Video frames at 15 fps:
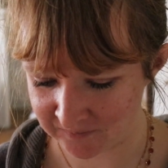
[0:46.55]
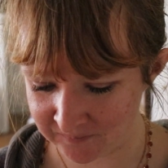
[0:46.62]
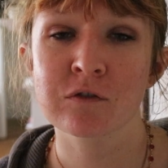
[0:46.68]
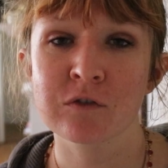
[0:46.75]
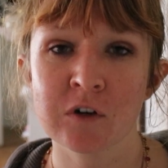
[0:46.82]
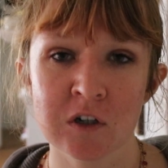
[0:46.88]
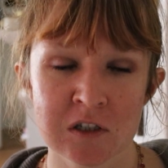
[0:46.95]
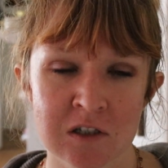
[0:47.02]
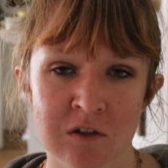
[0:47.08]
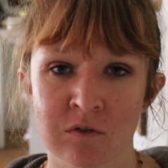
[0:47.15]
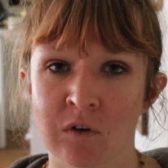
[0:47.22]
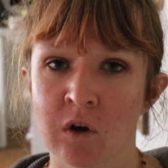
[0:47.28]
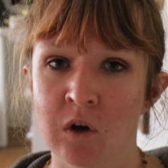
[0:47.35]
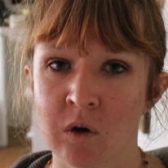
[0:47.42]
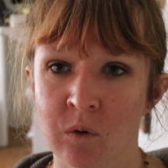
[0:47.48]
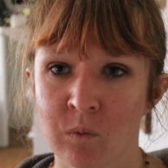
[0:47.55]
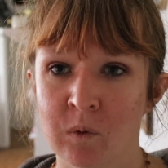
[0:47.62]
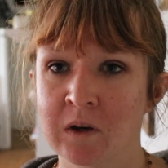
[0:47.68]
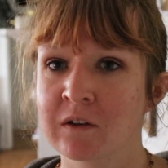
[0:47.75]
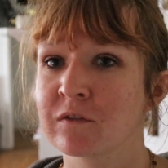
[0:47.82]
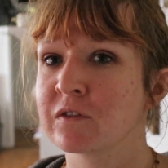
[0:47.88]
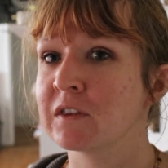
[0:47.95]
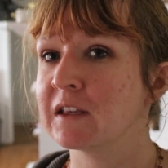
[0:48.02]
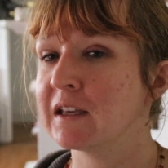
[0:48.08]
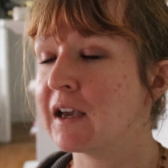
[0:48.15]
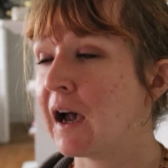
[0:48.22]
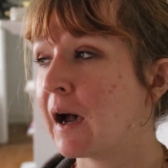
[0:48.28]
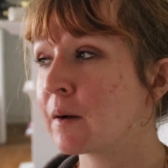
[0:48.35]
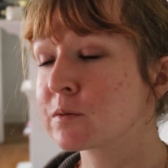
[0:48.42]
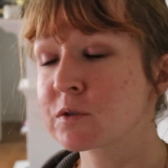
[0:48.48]
First of all, one of the
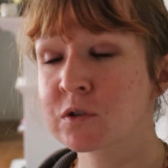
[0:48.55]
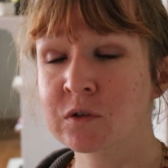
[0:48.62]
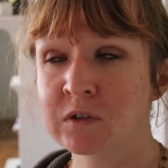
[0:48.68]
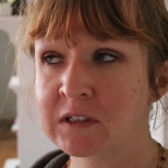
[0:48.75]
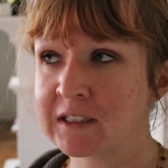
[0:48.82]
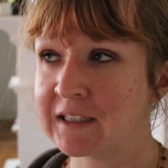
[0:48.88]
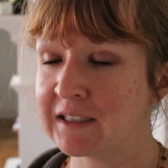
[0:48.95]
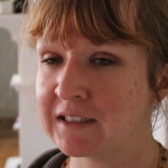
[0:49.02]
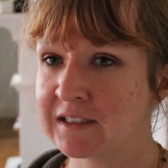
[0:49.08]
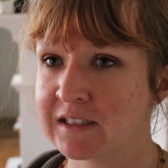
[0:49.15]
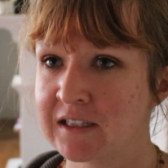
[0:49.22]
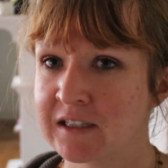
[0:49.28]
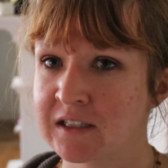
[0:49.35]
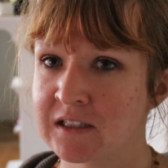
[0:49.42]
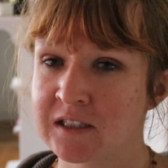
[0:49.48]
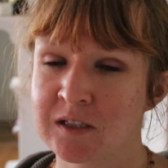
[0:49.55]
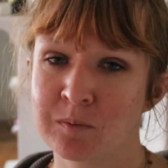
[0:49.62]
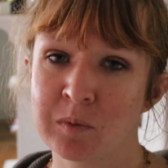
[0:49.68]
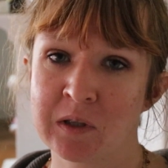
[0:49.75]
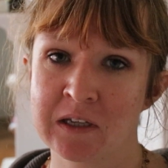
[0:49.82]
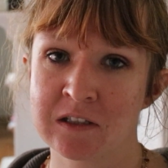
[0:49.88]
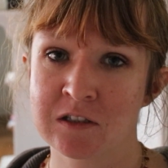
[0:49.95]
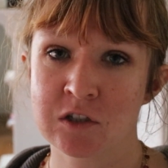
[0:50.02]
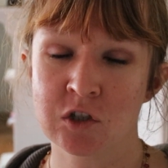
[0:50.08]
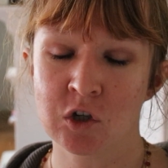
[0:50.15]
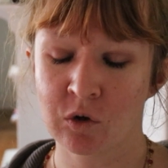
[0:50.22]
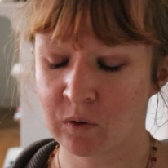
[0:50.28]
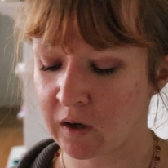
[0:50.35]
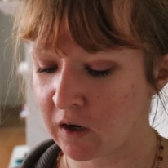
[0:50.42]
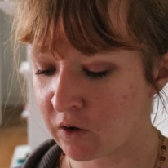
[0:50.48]
absolutely easiest plants to
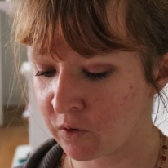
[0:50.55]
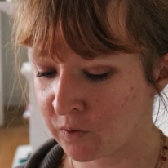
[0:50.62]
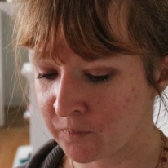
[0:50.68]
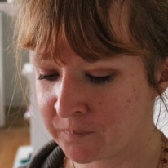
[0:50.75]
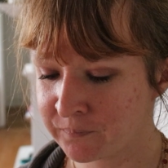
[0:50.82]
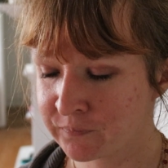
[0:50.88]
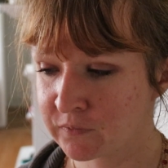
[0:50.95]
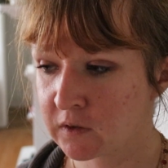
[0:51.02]
grow